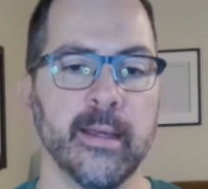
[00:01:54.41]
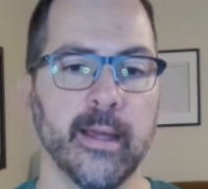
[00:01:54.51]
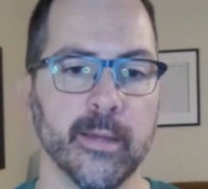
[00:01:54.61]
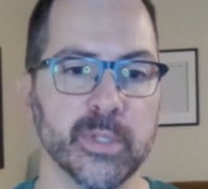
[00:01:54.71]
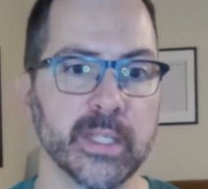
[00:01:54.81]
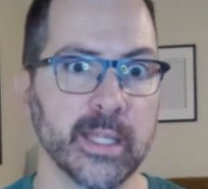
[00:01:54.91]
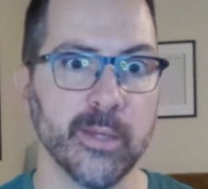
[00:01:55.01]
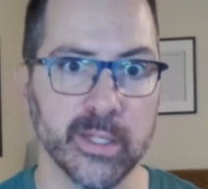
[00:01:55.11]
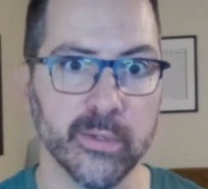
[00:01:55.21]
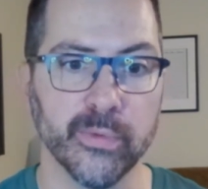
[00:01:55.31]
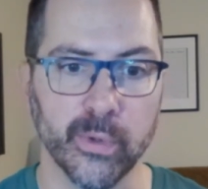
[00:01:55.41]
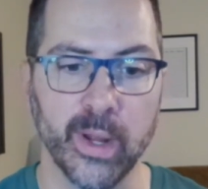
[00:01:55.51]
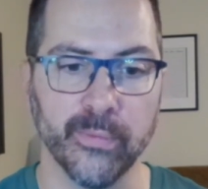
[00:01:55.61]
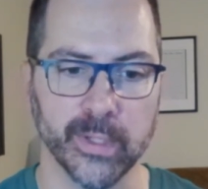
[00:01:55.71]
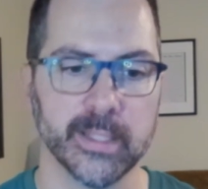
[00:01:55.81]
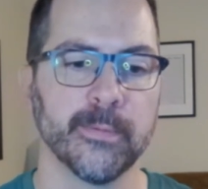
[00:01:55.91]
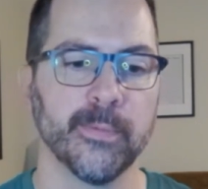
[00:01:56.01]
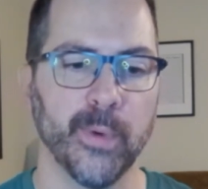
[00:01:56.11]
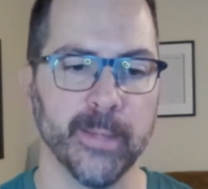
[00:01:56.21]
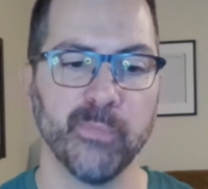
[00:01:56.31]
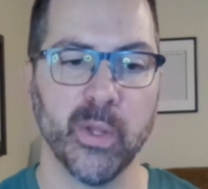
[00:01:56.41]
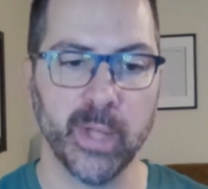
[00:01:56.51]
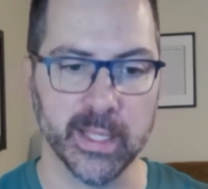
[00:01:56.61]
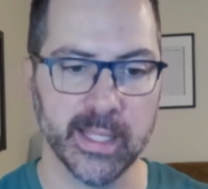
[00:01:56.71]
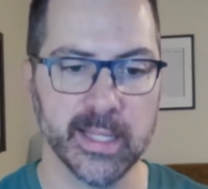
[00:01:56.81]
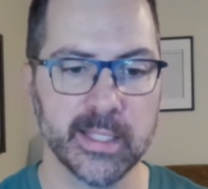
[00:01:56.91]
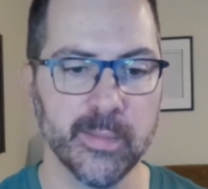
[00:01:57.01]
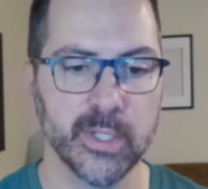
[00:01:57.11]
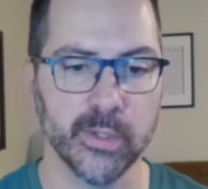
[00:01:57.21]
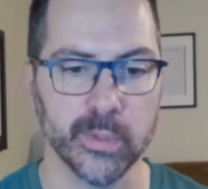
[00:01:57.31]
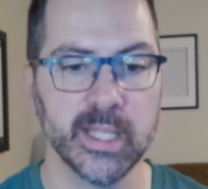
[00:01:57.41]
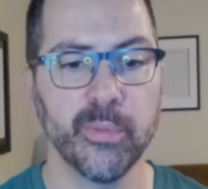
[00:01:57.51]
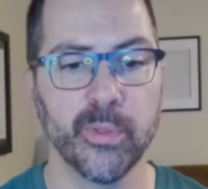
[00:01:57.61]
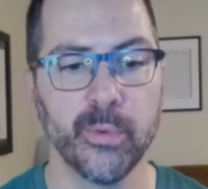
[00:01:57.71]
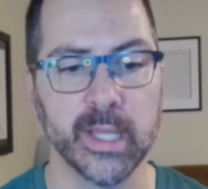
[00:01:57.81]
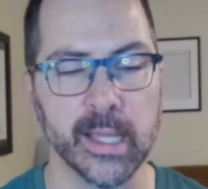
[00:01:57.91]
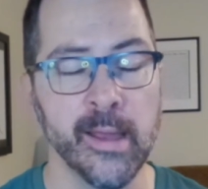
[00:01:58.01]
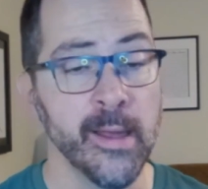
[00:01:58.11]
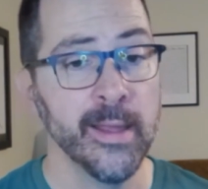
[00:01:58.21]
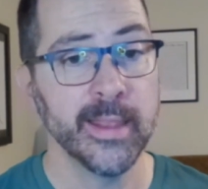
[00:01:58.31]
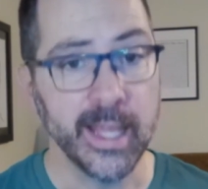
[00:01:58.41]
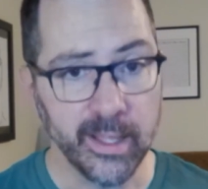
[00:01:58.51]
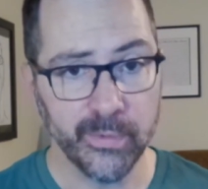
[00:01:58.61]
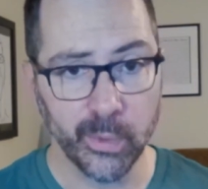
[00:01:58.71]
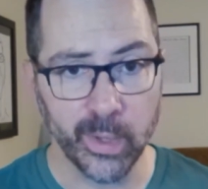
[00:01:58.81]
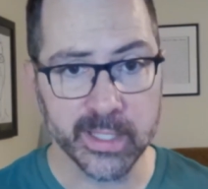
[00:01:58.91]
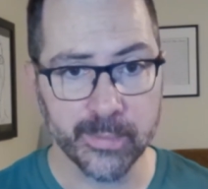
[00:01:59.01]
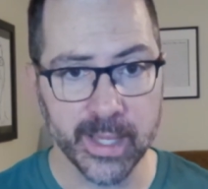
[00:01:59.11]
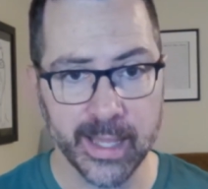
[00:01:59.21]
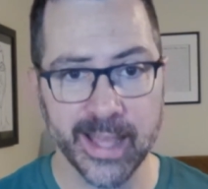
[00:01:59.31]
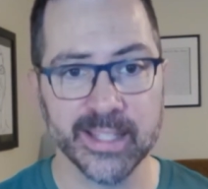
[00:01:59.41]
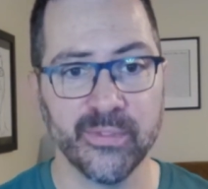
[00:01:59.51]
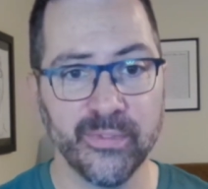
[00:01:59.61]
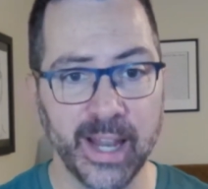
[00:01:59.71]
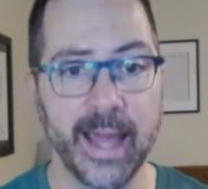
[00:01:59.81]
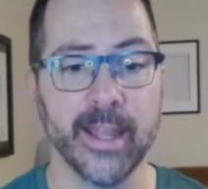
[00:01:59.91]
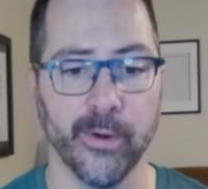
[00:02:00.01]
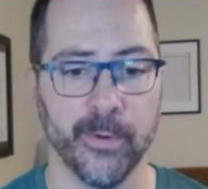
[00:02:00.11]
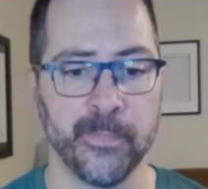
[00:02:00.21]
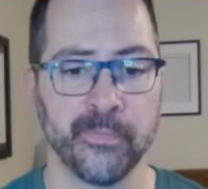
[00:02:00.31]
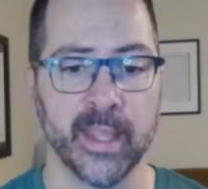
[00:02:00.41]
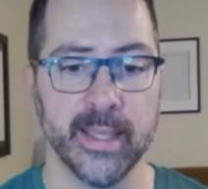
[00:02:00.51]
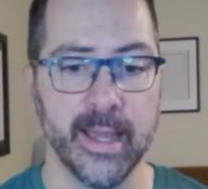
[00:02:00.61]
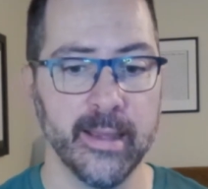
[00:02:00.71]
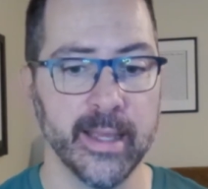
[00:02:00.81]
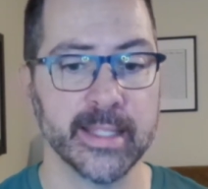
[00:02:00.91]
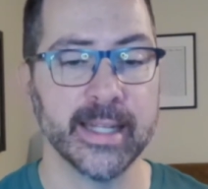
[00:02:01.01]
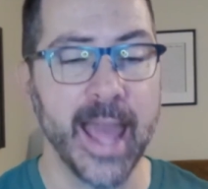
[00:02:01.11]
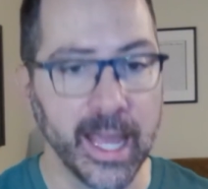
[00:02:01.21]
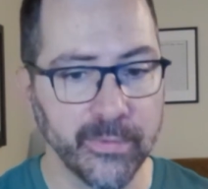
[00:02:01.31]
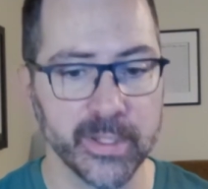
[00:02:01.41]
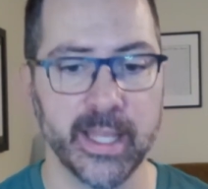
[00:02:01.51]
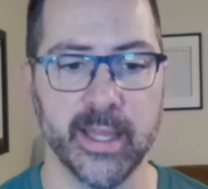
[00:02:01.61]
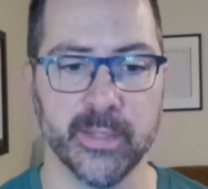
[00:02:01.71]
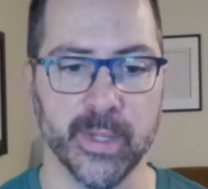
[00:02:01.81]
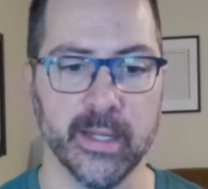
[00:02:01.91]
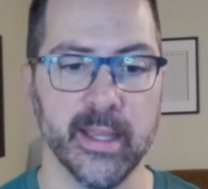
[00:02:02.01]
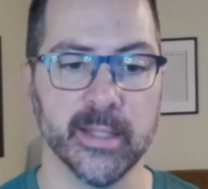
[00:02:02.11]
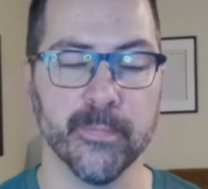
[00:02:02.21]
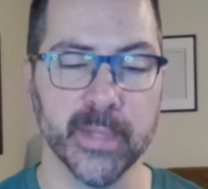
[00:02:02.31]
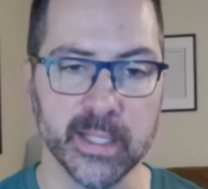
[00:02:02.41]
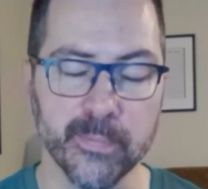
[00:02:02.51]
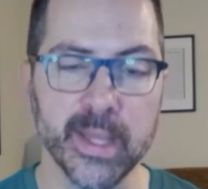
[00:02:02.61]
just like you might do for a reference, right? Okay, so that's tip 2. Tip 3, think of your resume as a flyer. Yeah, it's an advertisement. It's meant